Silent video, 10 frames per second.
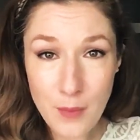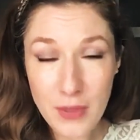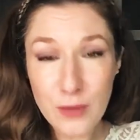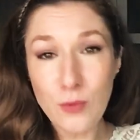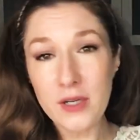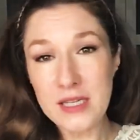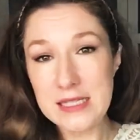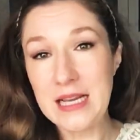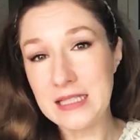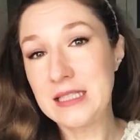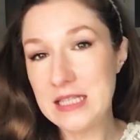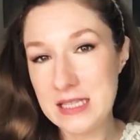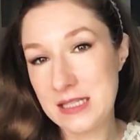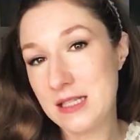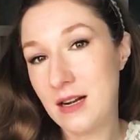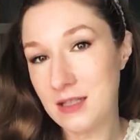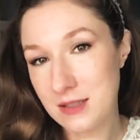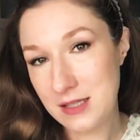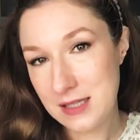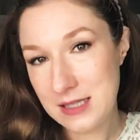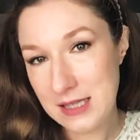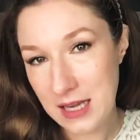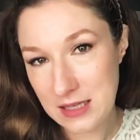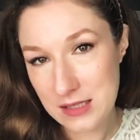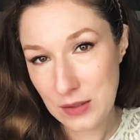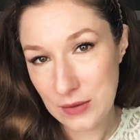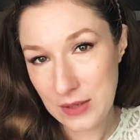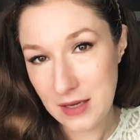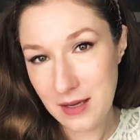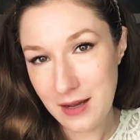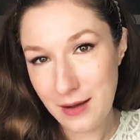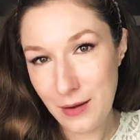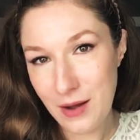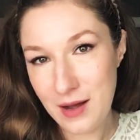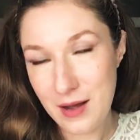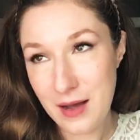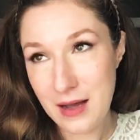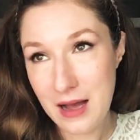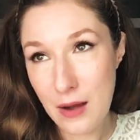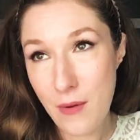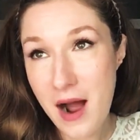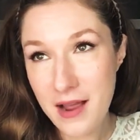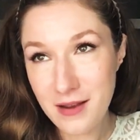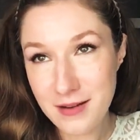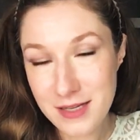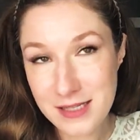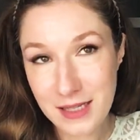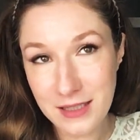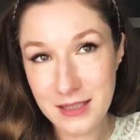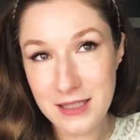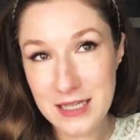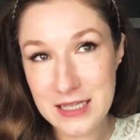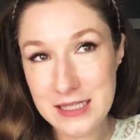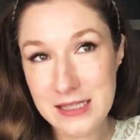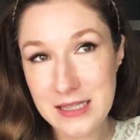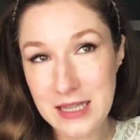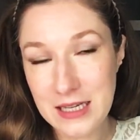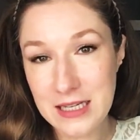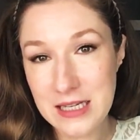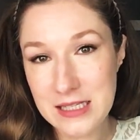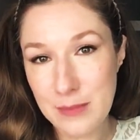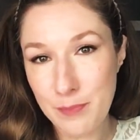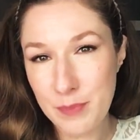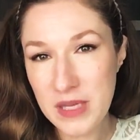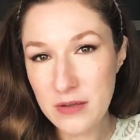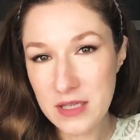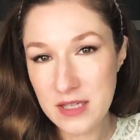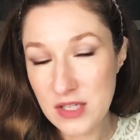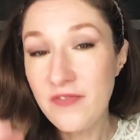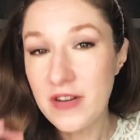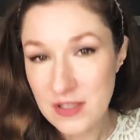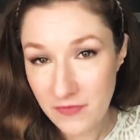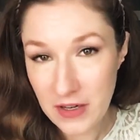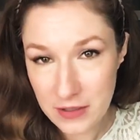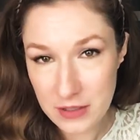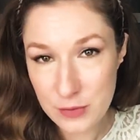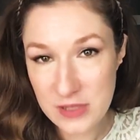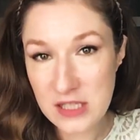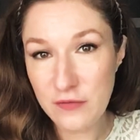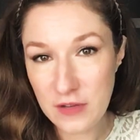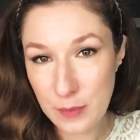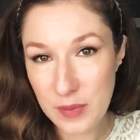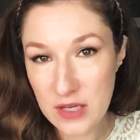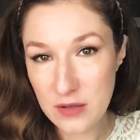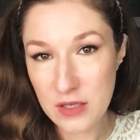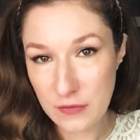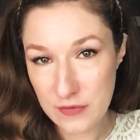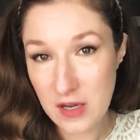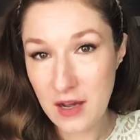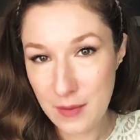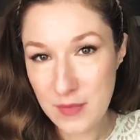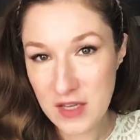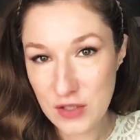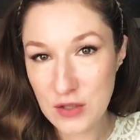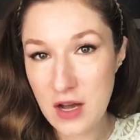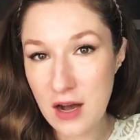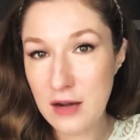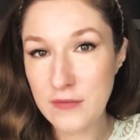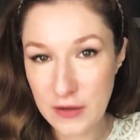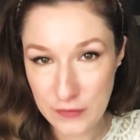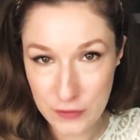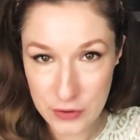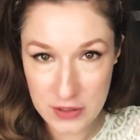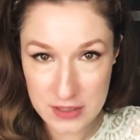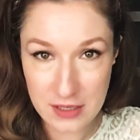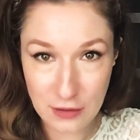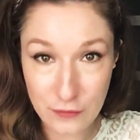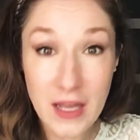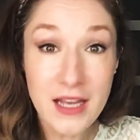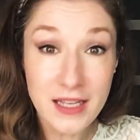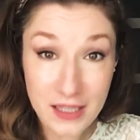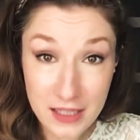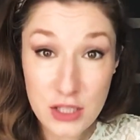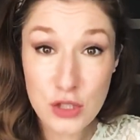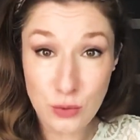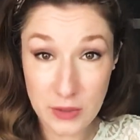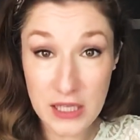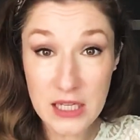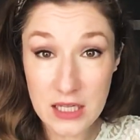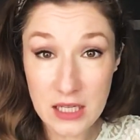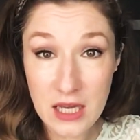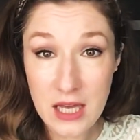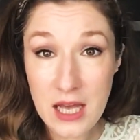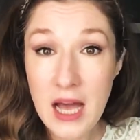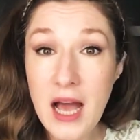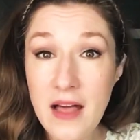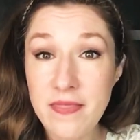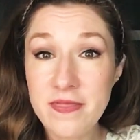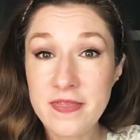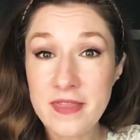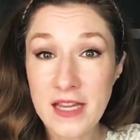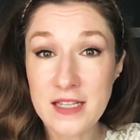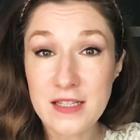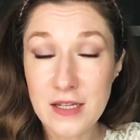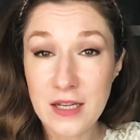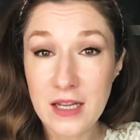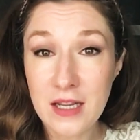But what exactly is this artist's date? So, uh, how I understand it is that it is a period, a sp very specific period of time that you carve out for yourself each week, and that